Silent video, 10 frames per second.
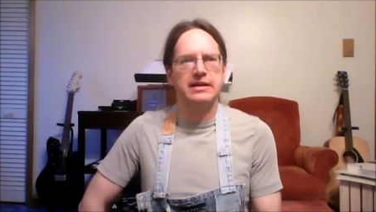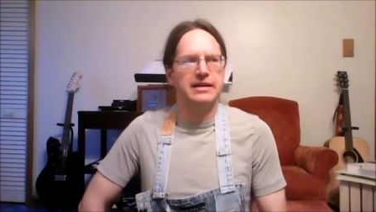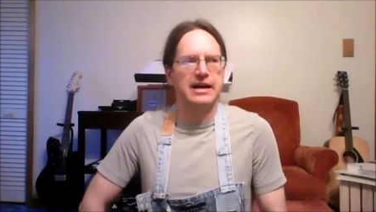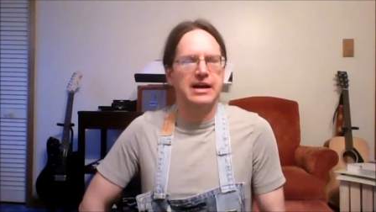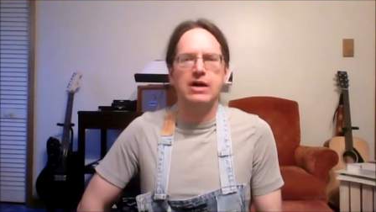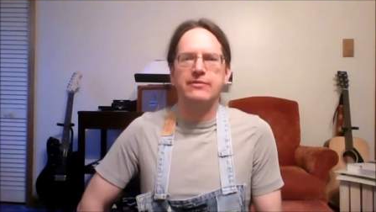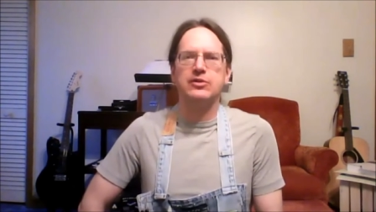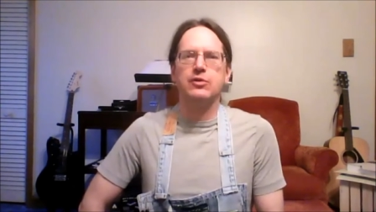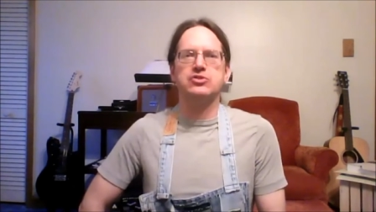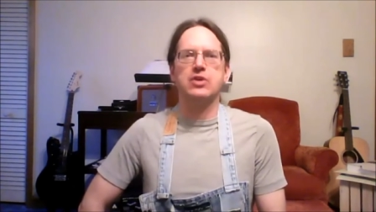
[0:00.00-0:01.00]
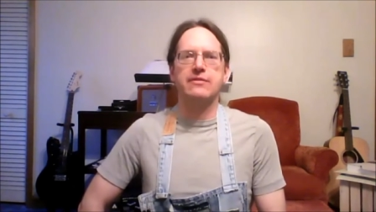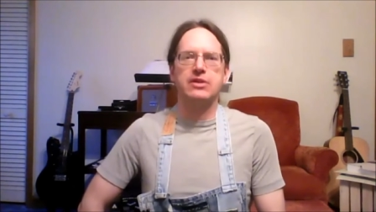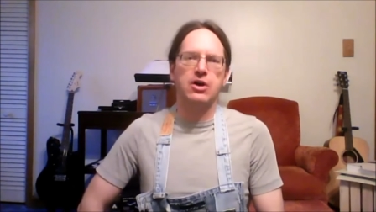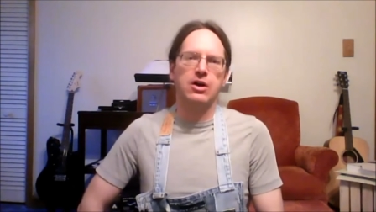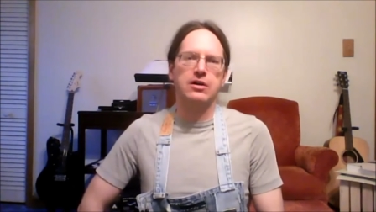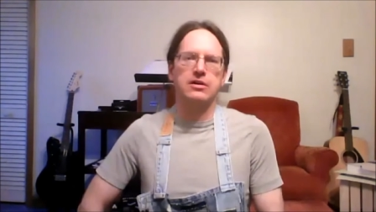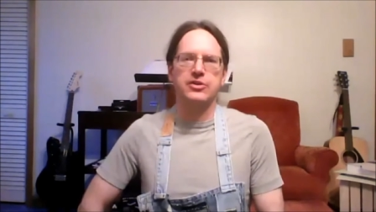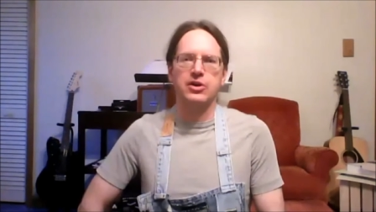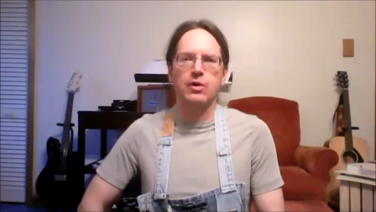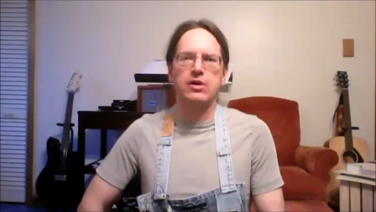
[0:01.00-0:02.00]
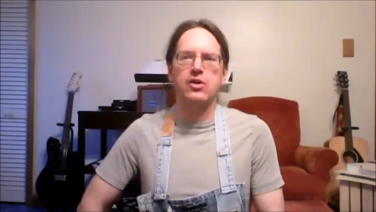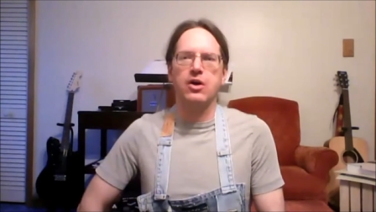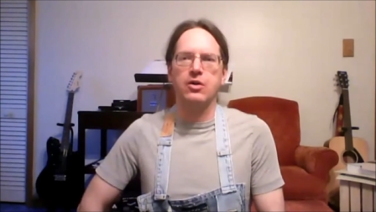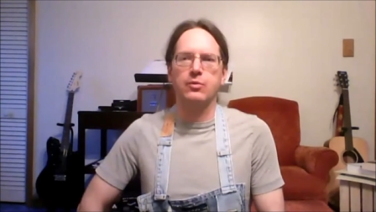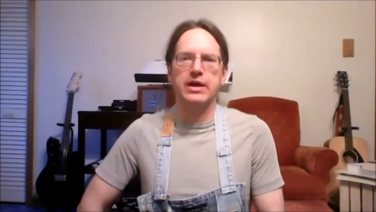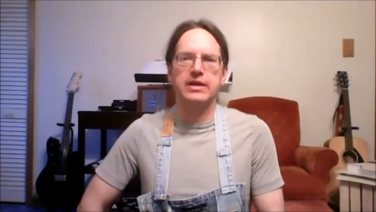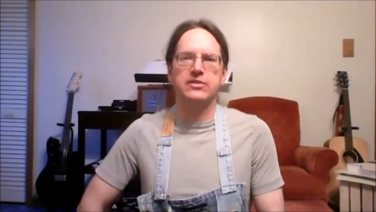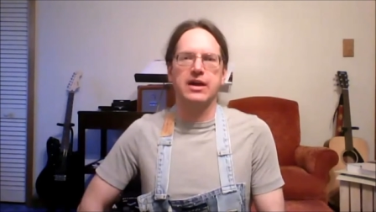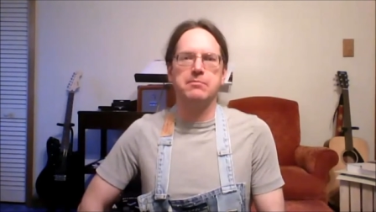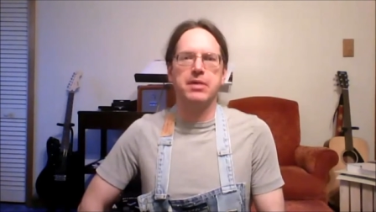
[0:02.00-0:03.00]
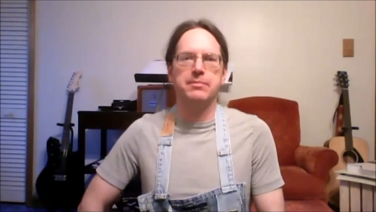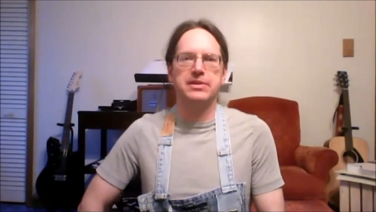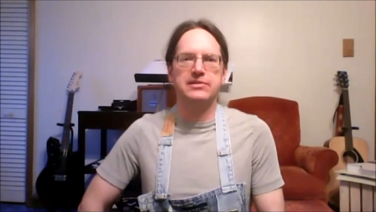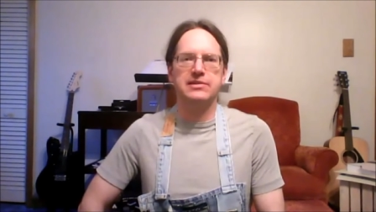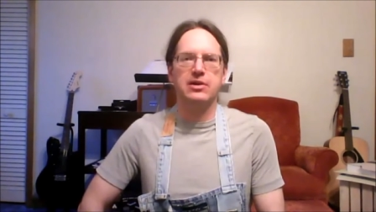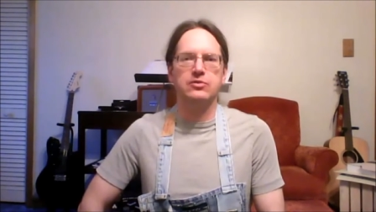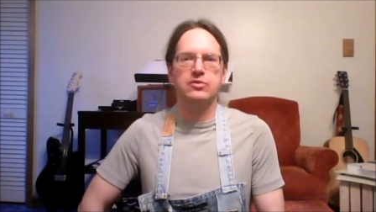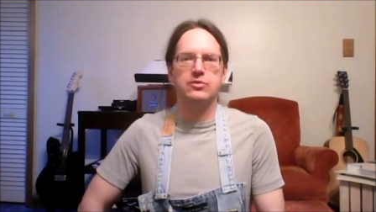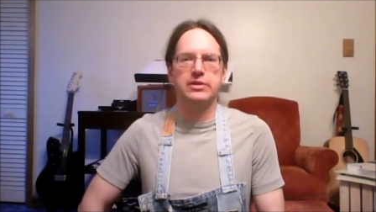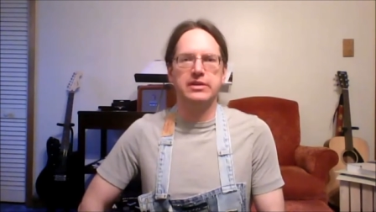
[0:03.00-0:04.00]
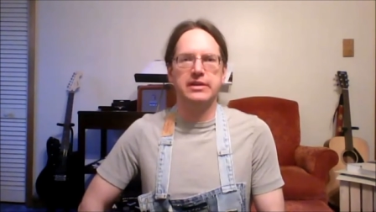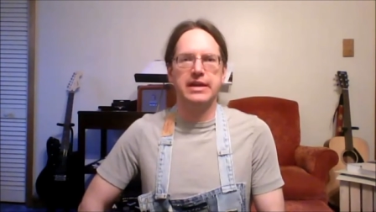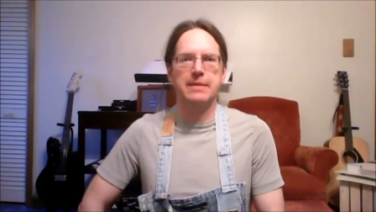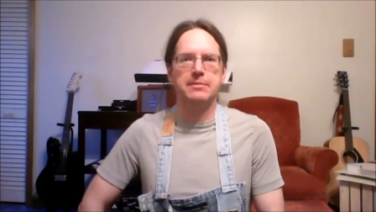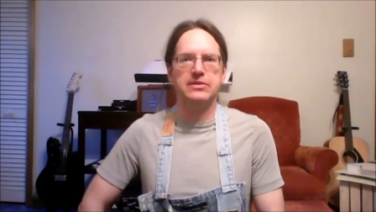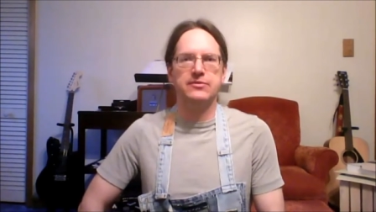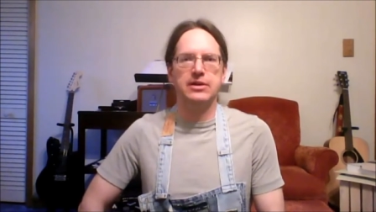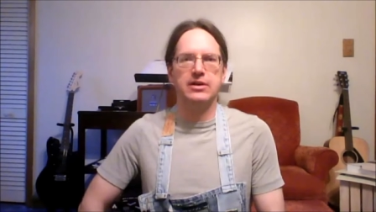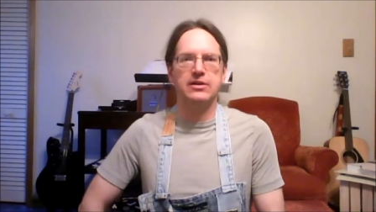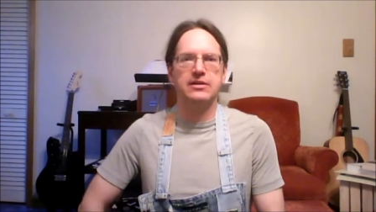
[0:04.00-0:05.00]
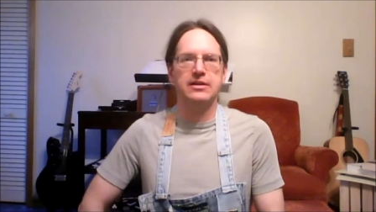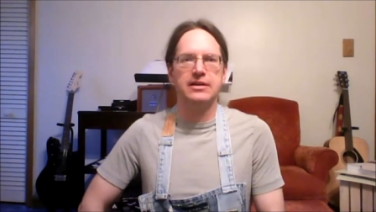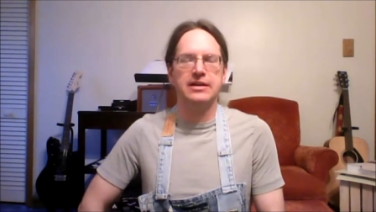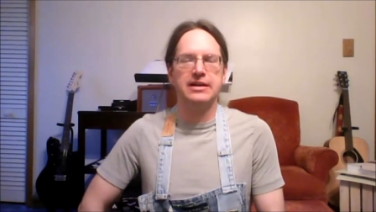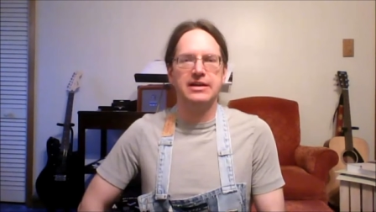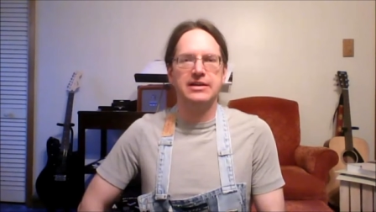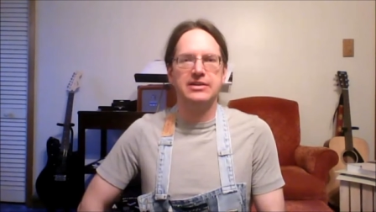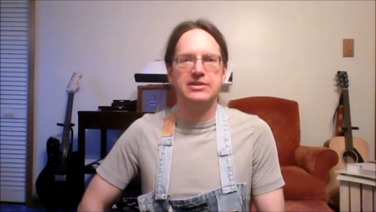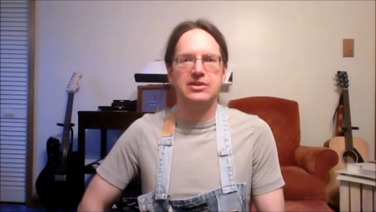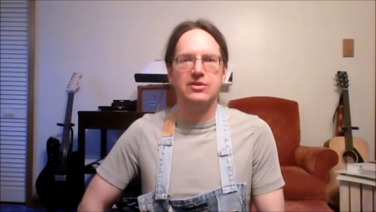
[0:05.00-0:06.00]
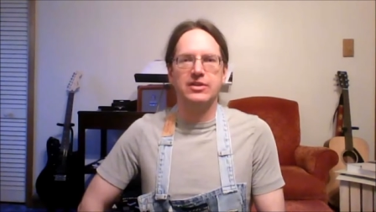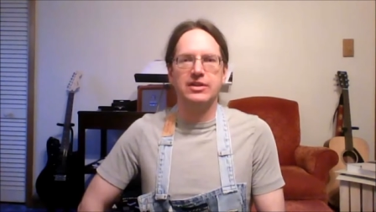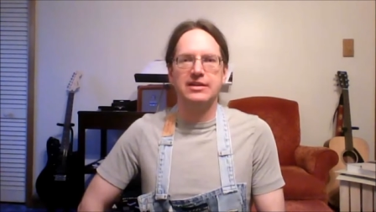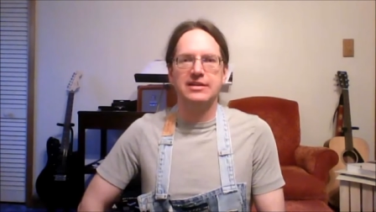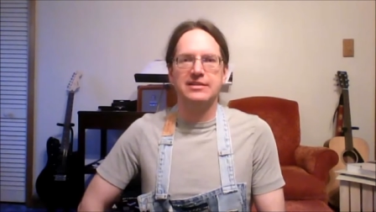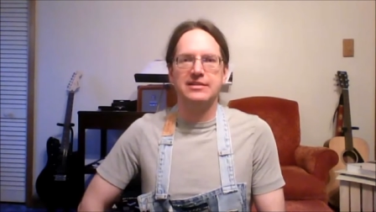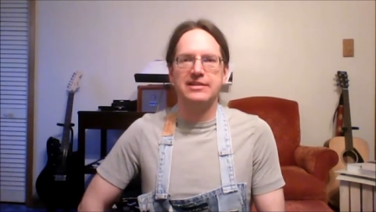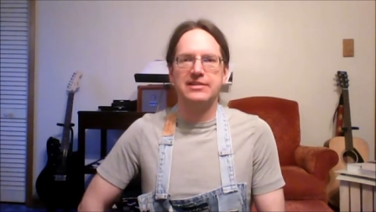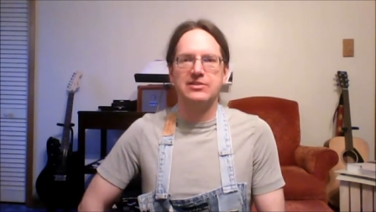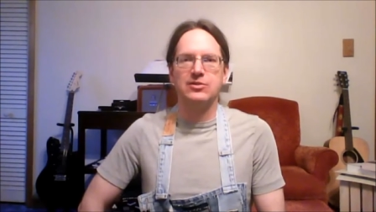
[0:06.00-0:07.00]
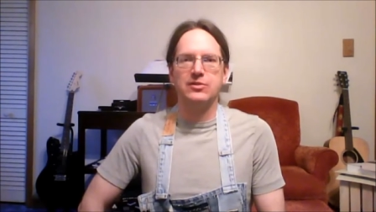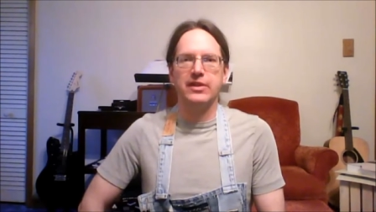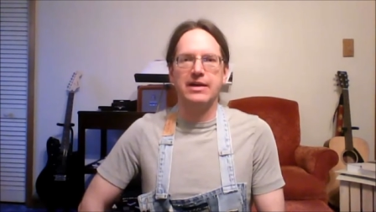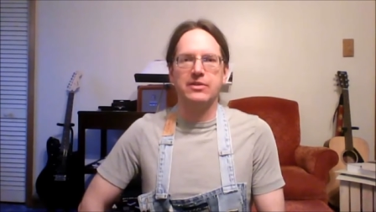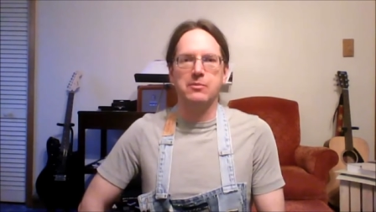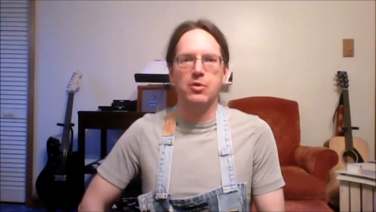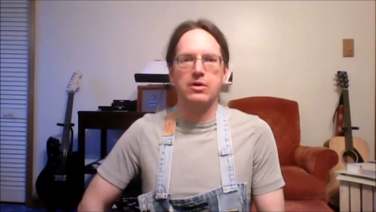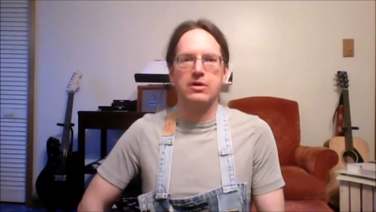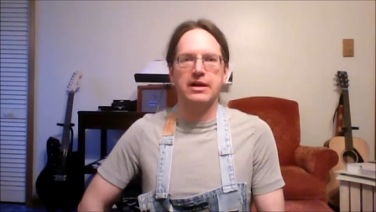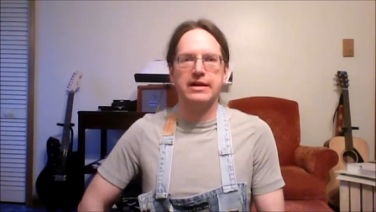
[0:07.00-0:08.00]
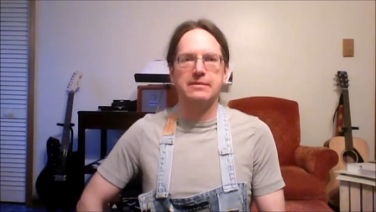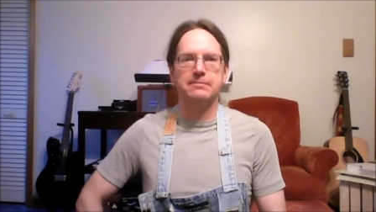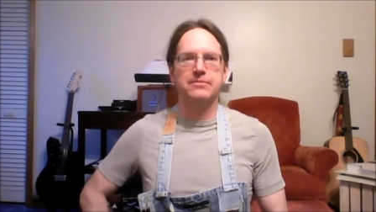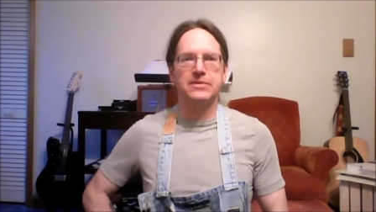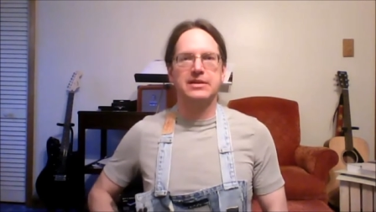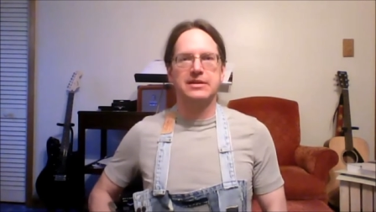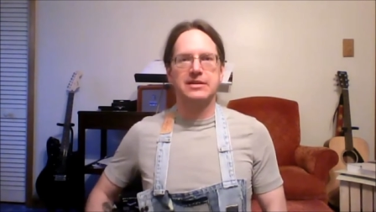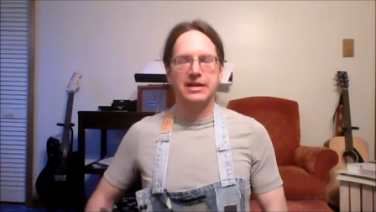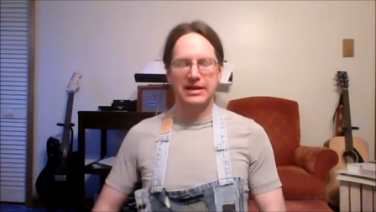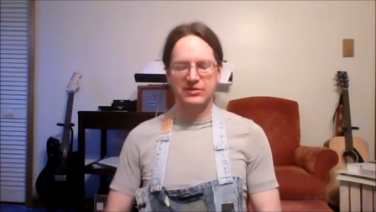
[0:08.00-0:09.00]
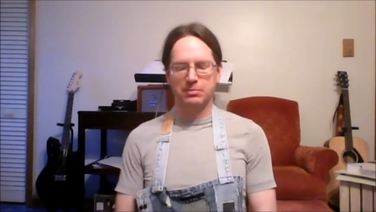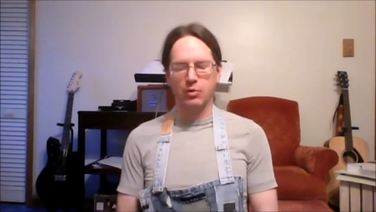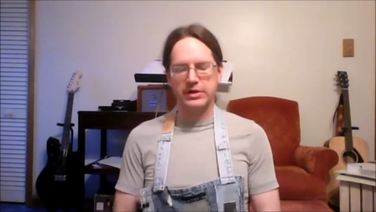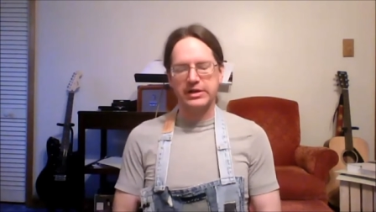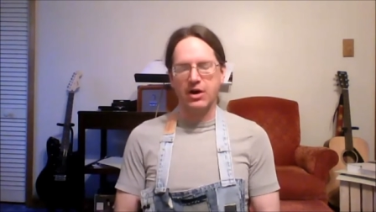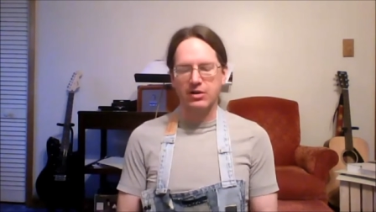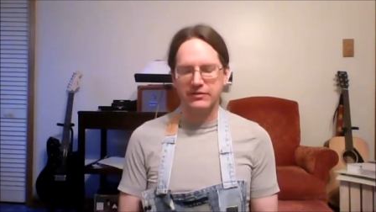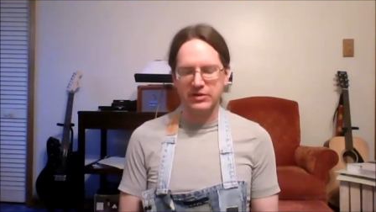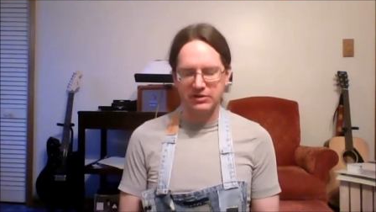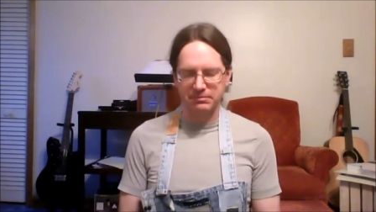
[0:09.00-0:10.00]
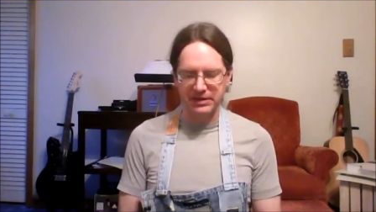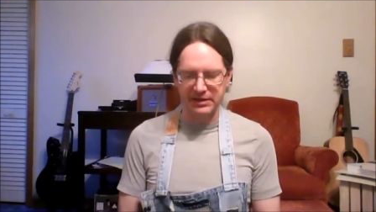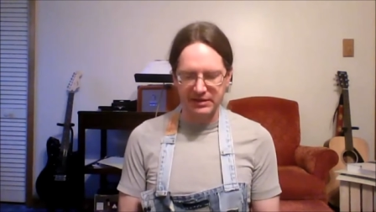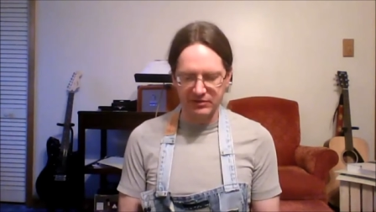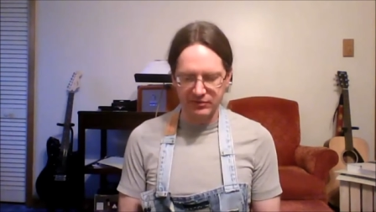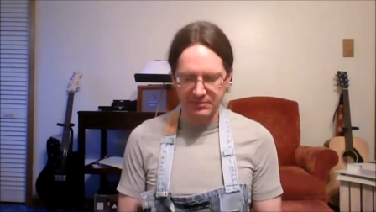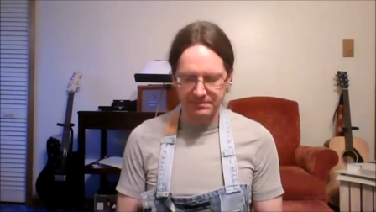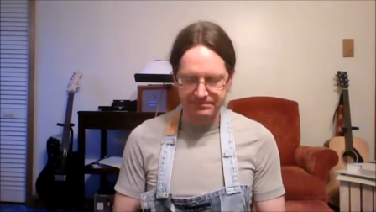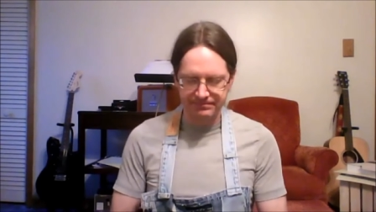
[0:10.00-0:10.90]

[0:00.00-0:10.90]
how often do i drive a car you know what are all the ways that i'm pumping co2 into the atmosphere you know the less i do that the more i am uh, supporting all living beings